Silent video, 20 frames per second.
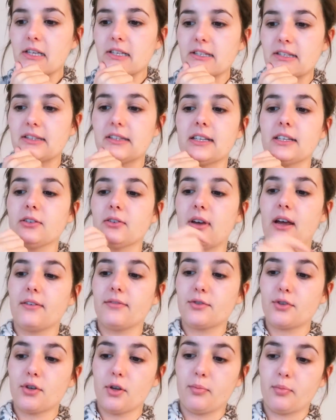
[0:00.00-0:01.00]
So then you'll
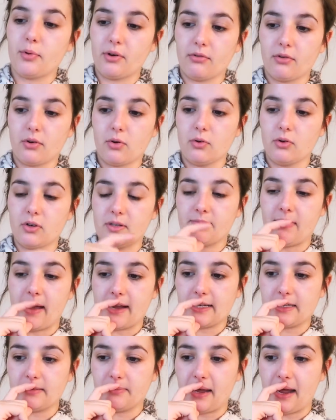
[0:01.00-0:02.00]
have two pre-records
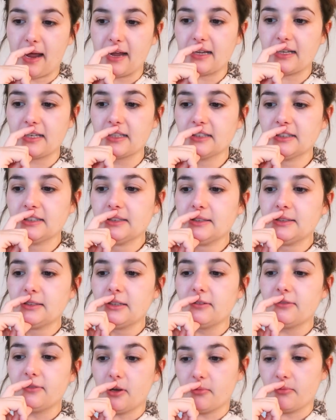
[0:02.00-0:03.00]
back to back.
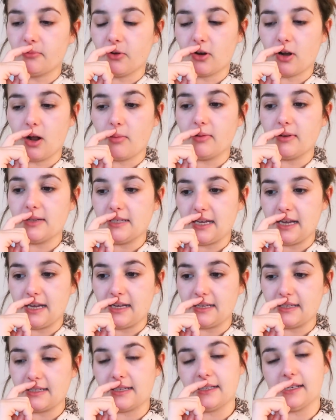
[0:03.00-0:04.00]
Film for a couple of
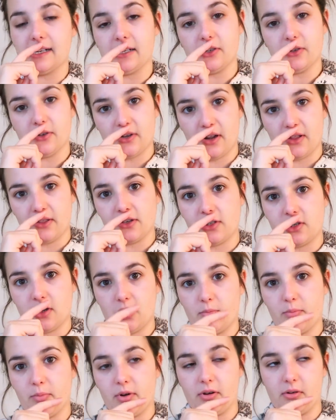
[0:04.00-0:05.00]
days and then do another
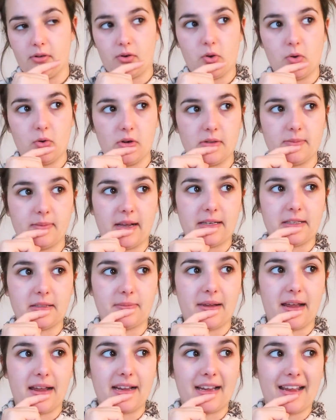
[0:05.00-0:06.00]
two pre-records back
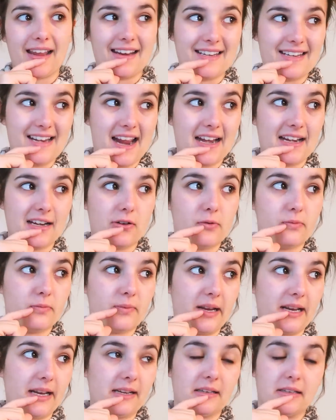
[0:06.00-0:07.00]
to back, and then it'll
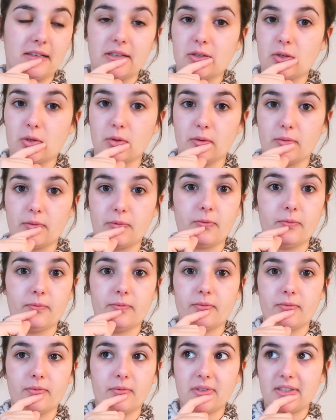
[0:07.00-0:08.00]
be sort of
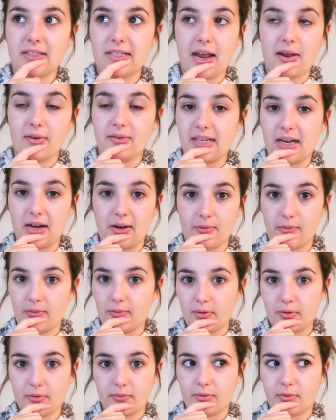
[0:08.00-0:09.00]

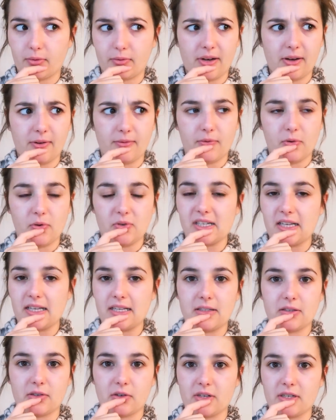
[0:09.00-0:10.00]
countdown 3 or 4
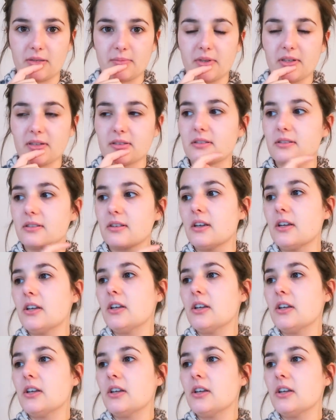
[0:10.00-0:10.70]
days to Christmas.